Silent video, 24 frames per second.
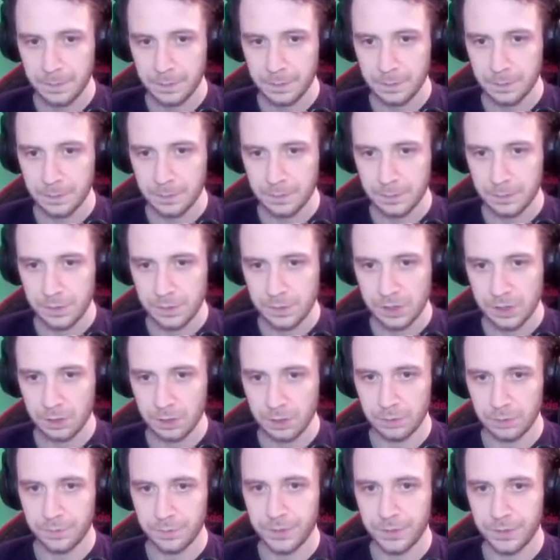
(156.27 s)
So the
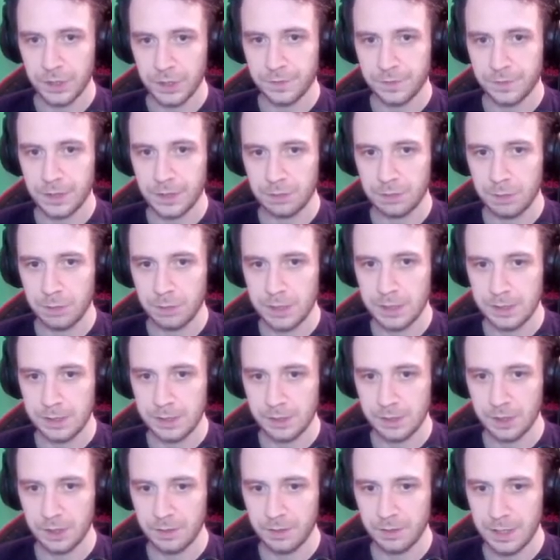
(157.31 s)
first things we need to do
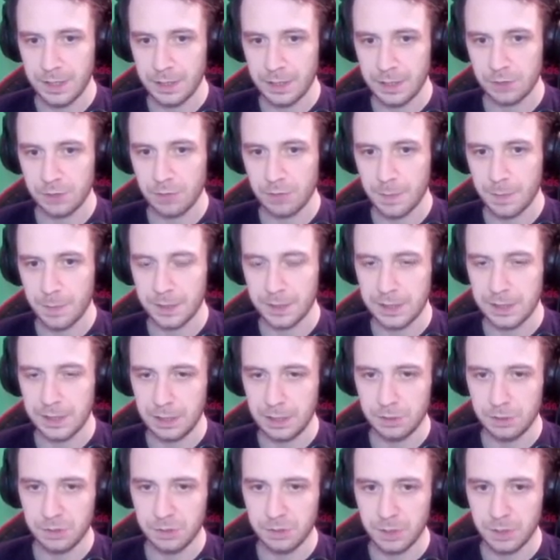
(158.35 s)
here is grab a key. So we've
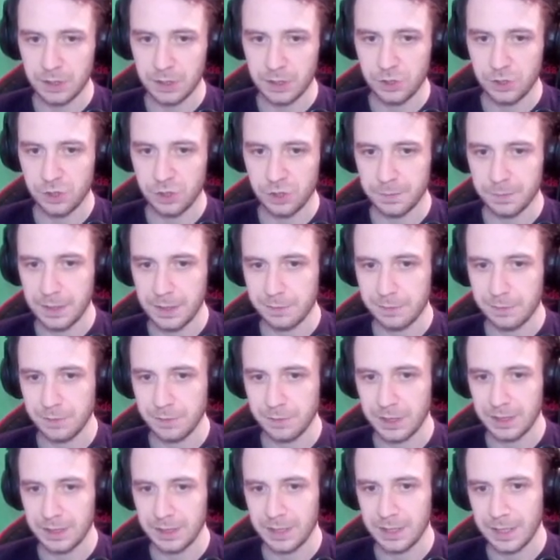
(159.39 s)
got the jump there, really
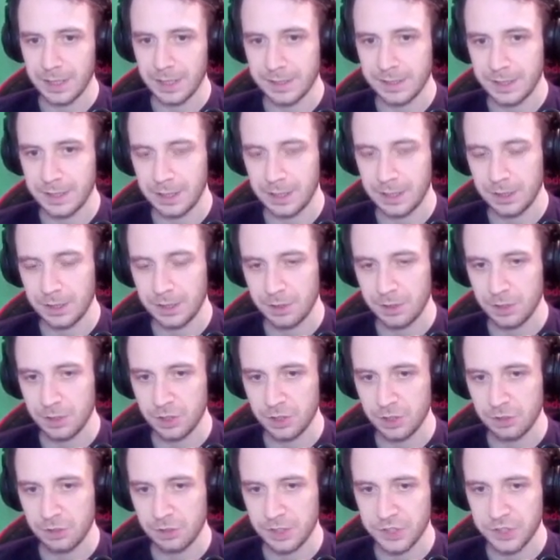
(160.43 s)
nice there. You can use the
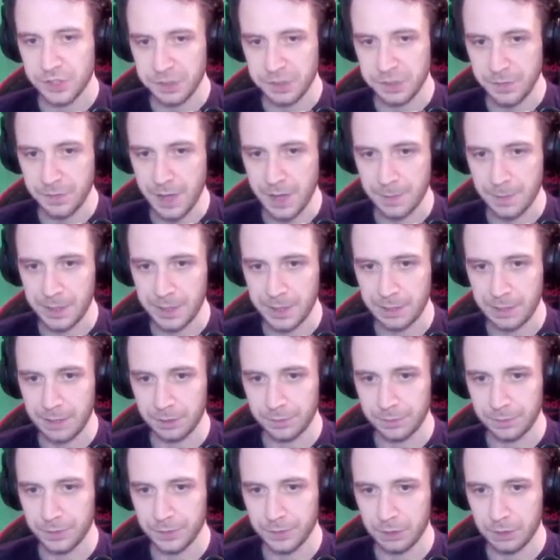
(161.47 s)
suit of armour there on the floor
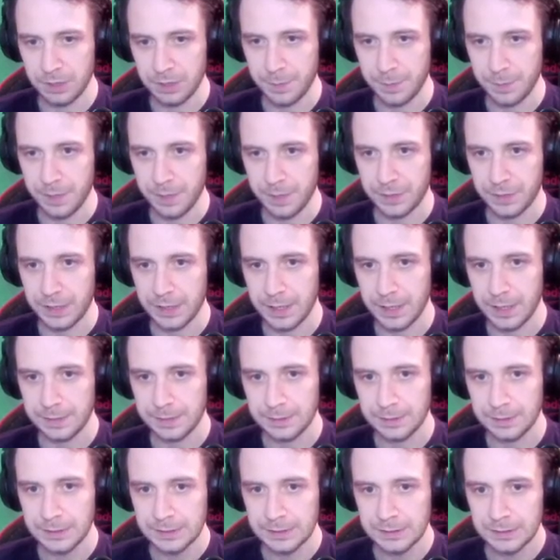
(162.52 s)
as a bit of a guide.
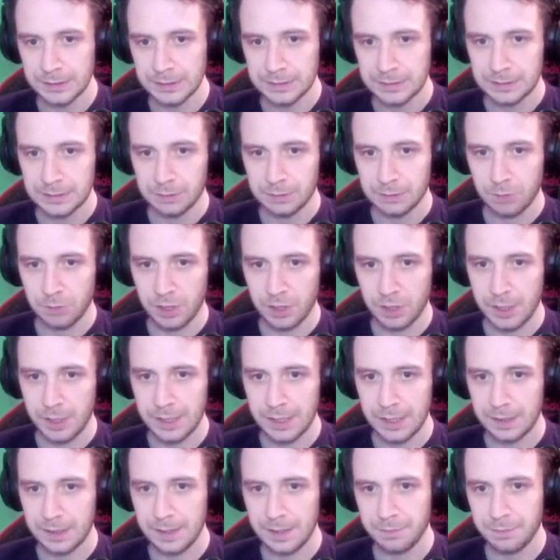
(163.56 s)
We're going to get the key
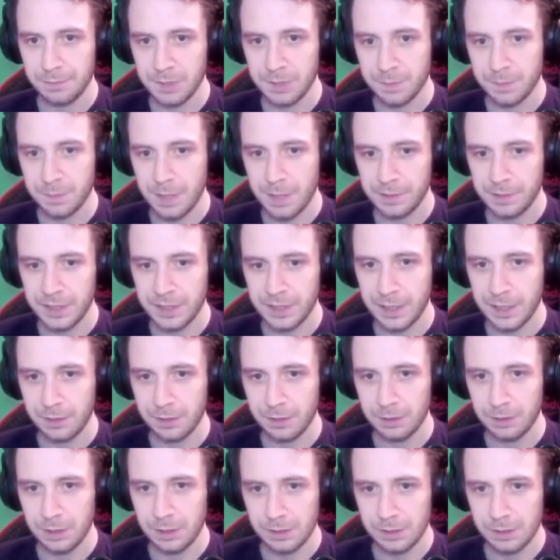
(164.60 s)
from this marionette who looks
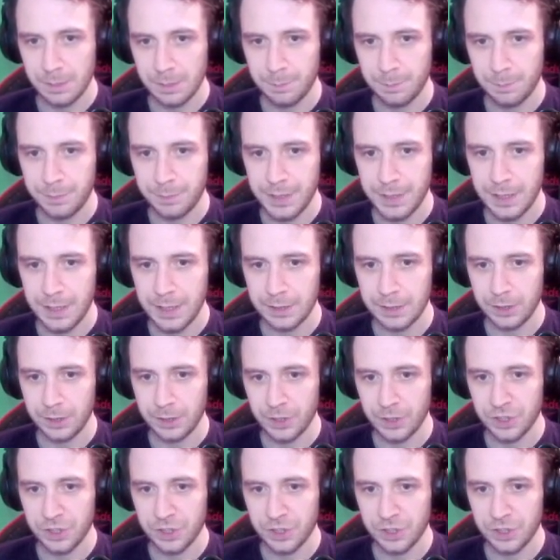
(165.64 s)
a bit dodgy.